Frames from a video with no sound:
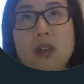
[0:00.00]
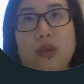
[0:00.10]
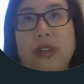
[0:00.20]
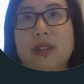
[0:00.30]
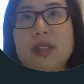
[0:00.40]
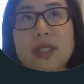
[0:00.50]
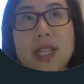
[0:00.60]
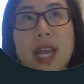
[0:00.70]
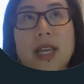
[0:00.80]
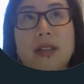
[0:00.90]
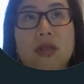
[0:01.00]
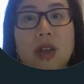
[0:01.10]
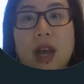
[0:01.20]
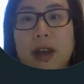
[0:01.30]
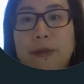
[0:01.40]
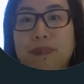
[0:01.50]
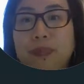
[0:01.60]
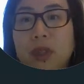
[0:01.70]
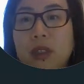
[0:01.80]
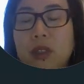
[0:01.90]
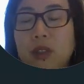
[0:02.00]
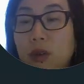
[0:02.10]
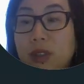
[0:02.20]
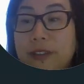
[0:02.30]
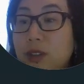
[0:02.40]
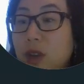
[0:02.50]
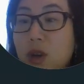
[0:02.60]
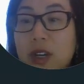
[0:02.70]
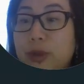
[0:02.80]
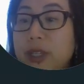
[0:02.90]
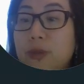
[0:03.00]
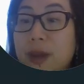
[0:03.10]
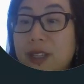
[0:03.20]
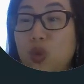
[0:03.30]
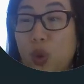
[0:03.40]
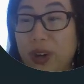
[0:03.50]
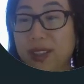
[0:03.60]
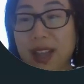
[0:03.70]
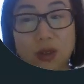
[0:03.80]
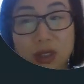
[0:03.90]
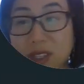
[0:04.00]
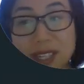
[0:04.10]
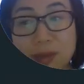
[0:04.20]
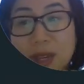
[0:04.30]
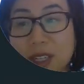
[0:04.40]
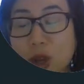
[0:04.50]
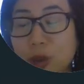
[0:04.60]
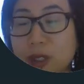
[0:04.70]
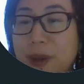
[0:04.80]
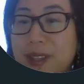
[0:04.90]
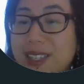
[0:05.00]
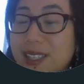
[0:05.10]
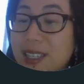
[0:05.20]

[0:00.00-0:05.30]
So in this case, even though Henry spent $20,000 in medical expenses,